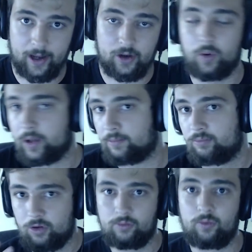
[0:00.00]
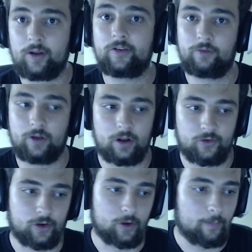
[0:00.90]
You want it relatively close to
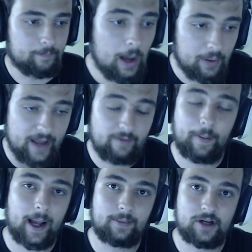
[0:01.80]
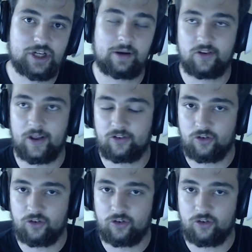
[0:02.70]
you. But never pack a bunch because that's just a